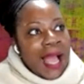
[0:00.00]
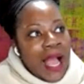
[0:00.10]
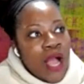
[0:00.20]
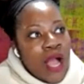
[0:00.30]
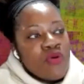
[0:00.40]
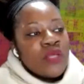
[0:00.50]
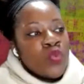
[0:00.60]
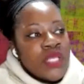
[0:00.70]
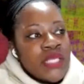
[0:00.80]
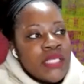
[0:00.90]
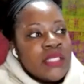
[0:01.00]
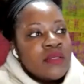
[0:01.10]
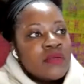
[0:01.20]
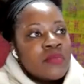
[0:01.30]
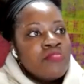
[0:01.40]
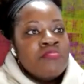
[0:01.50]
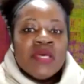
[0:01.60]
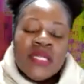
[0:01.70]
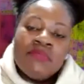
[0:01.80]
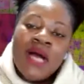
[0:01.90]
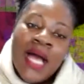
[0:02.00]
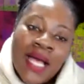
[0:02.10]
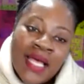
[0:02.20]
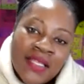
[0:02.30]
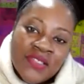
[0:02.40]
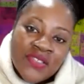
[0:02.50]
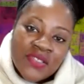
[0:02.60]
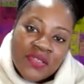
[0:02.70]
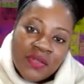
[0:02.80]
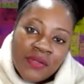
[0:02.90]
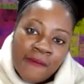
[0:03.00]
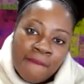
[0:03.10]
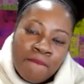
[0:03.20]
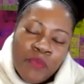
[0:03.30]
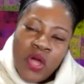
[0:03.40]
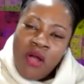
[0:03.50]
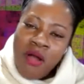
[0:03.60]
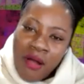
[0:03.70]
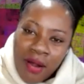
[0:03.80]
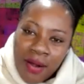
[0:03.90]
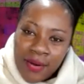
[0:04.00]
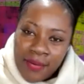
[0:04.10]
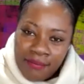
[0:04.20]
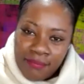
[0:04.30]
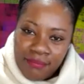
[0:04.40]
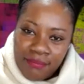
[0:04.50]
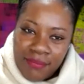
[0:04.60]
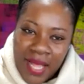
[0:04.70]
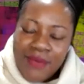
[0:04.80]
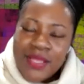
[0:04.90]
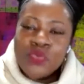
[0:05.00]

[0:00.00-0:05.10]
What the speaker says: how can we minimize the harm? How